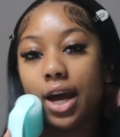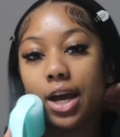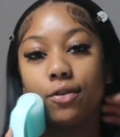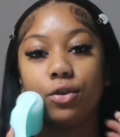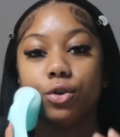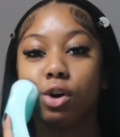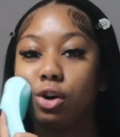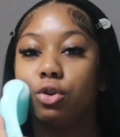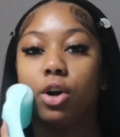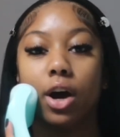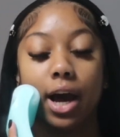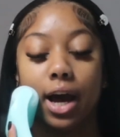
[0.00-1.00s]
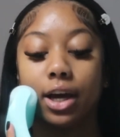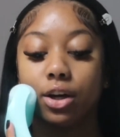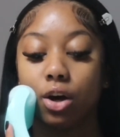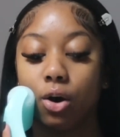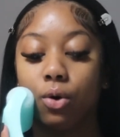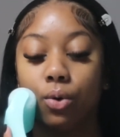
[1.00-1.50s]
If you know, you know, I
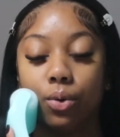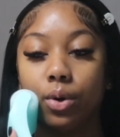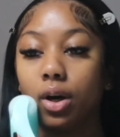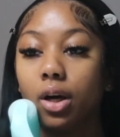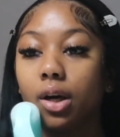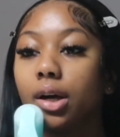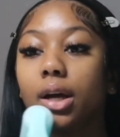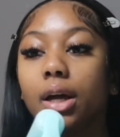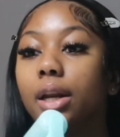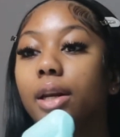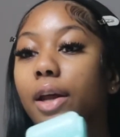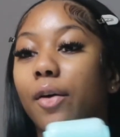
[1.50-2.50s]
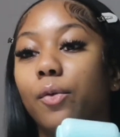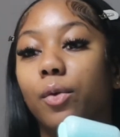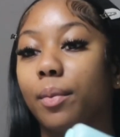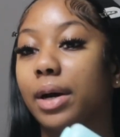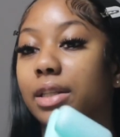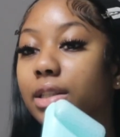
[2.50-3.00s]
go in depth
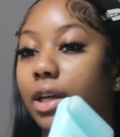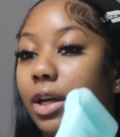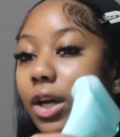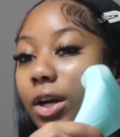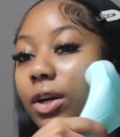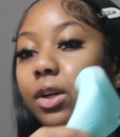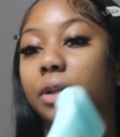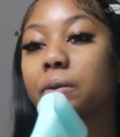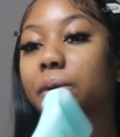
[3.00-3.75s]
with my skincare.